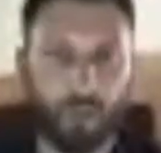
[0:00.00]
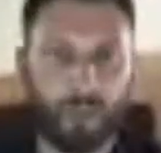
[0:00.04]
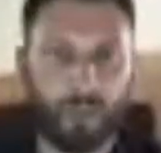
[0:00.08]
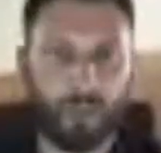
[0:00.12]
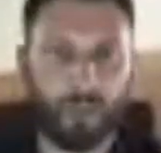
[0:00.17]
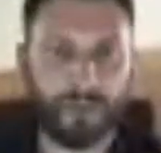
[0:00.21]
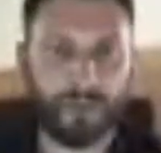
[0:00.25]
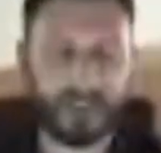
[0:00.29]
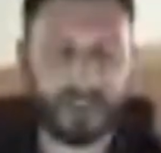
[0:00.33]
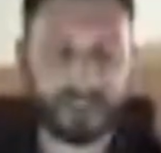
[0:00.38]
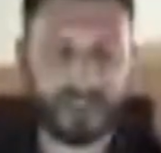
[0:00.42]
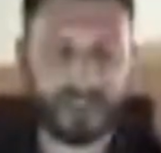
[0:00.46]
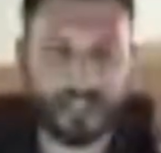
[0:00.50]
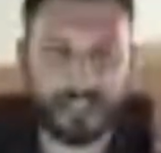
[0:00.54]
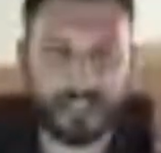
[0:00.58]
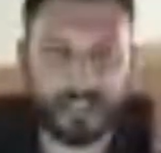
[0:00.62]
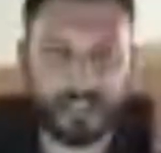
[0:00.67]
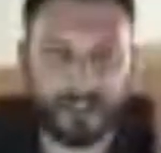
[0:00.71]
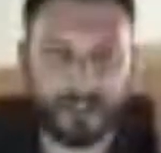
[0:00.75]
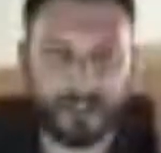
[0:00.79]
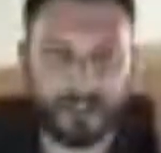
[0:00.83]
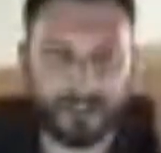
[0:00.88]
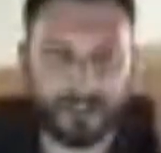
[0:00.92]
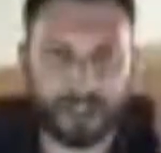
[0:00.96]

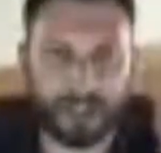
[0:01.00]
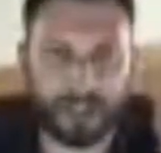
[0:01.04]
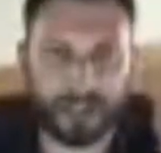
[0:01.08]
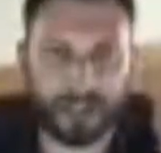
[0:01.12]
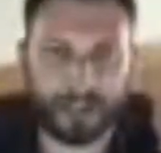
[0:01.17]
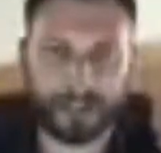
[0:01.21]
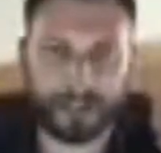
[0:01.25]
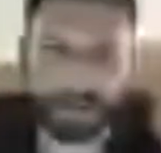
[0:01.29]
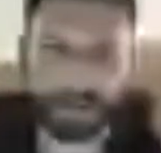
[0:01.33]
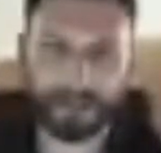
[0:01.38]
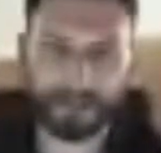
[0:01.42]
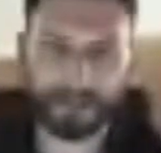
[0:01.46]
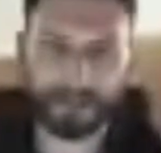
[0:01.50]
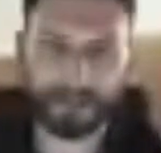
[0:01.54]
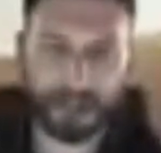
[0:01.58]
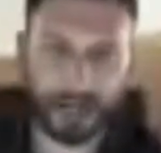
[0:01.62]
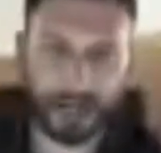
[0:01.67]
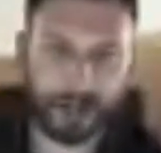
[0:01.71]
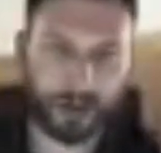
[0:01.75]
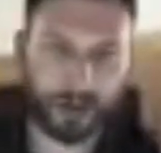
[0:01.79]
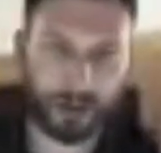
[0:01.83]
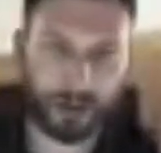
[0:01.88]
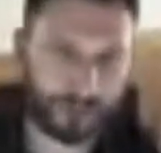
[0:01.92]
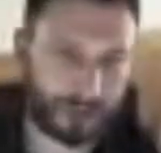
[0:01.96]
see like tiny
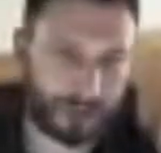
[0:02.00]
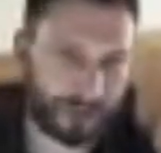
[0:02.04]
homes on